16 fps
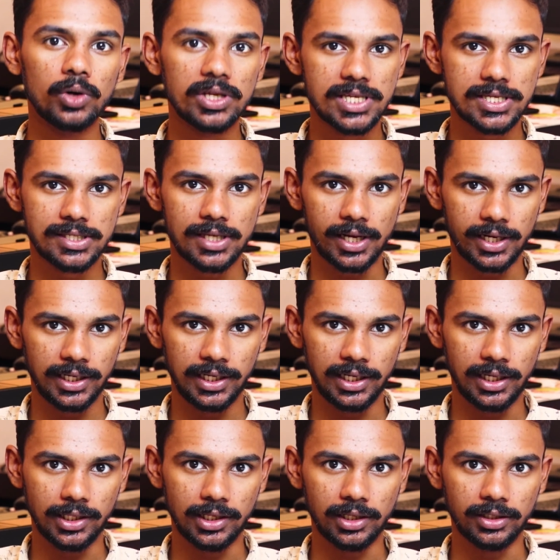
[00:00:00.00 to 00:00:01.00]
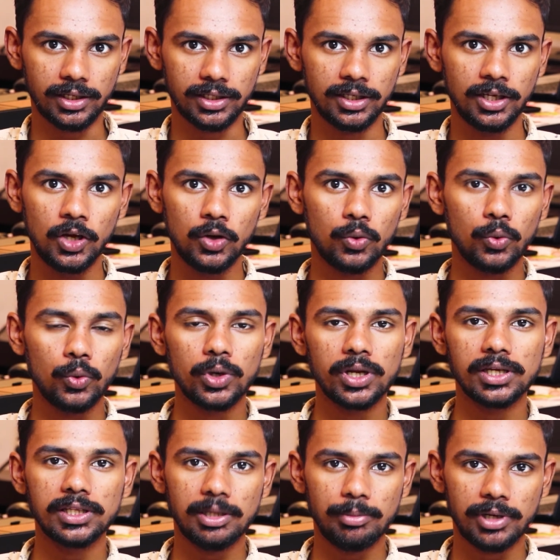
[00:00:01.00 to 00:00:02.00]
knowledge.
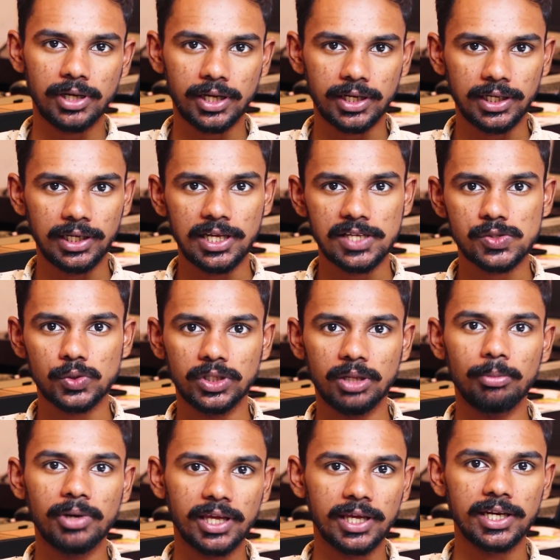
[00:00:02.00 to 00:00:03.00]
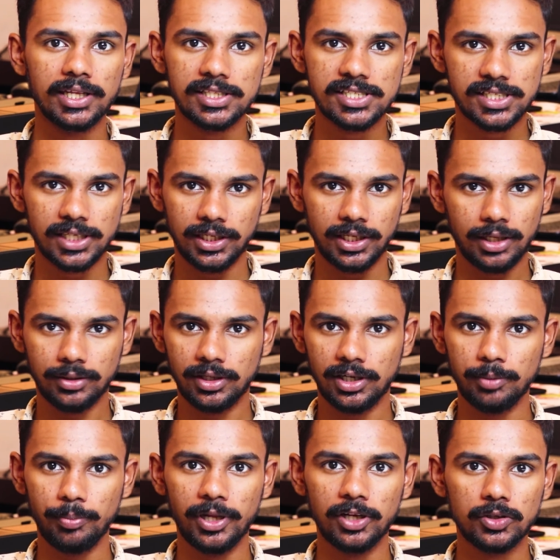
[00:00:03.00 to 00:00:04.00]
Coding is not available, so we can do this. There is a
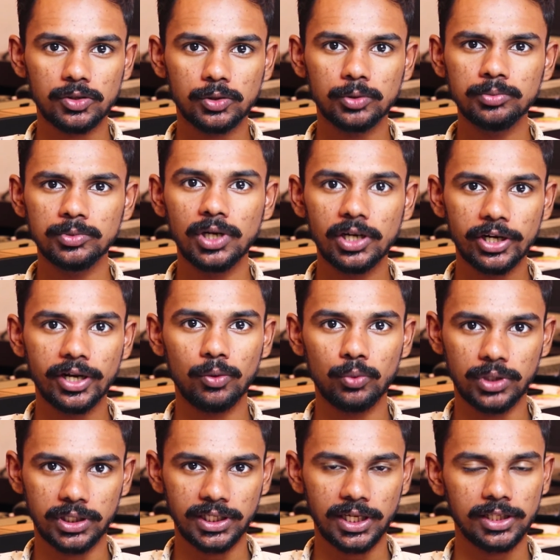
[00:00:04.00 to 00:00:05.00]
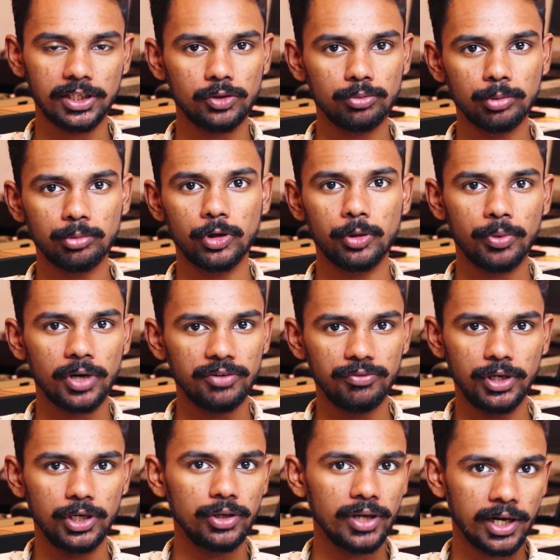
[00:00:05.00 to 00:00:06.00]
doubt. We have done a
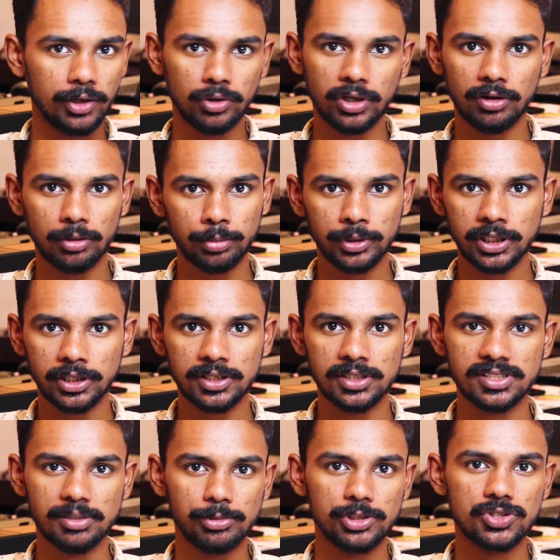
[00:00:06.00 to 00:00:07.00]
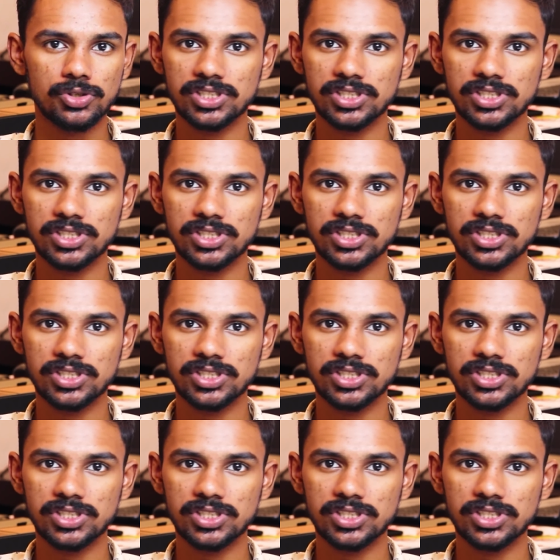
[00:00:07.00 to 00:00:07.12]
video on Android development. We